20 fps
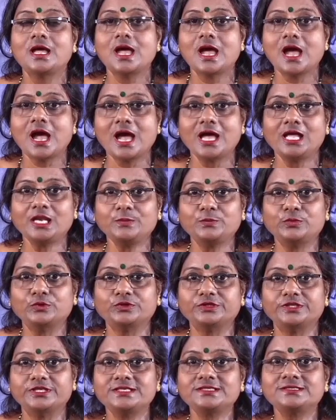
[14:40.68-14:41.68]
I'll
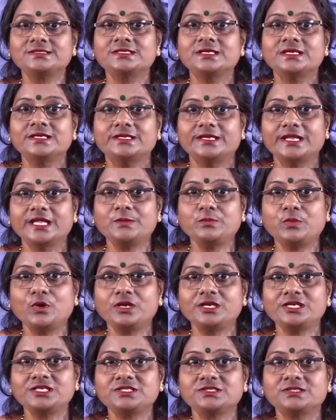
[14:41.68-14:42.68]
put this nail
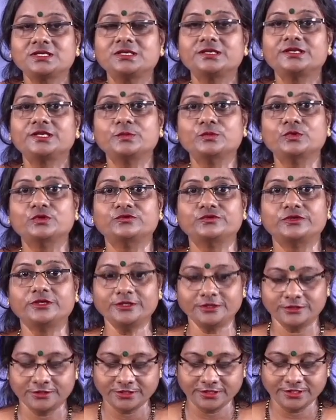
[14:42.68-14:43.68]
polish remover
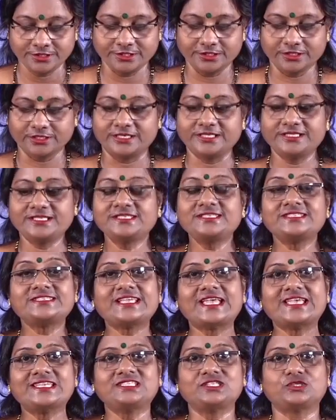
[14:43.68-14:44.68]
here. This is
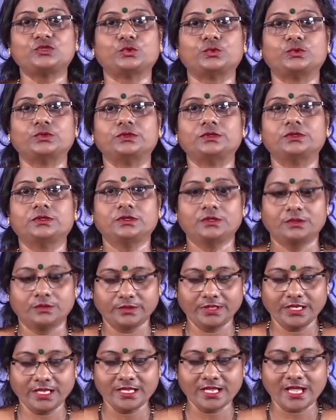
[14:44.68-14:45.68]
acetone.
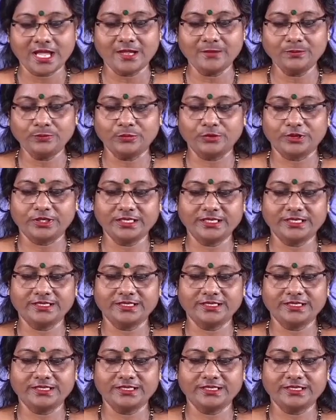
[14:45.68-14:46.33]
Okay, I'm putting